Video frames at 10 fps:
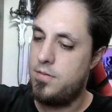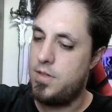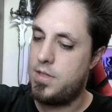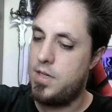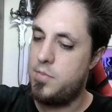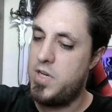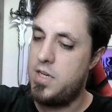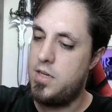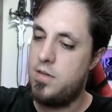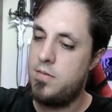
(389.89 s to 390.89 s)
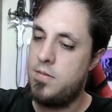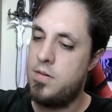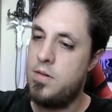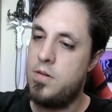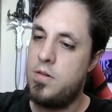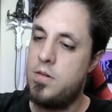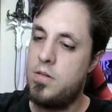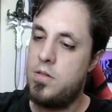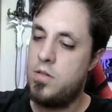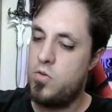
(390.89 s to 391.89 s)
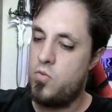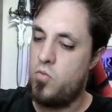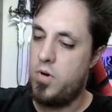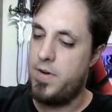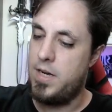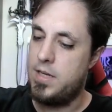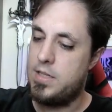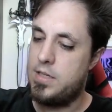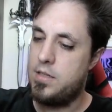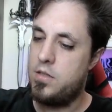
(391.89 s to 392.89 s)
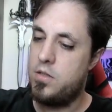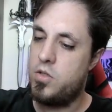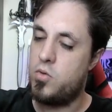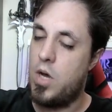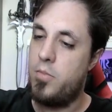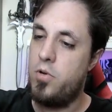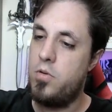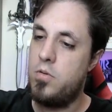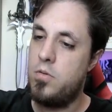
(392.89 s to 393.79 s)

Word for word: What can it be? Reverse Swablu?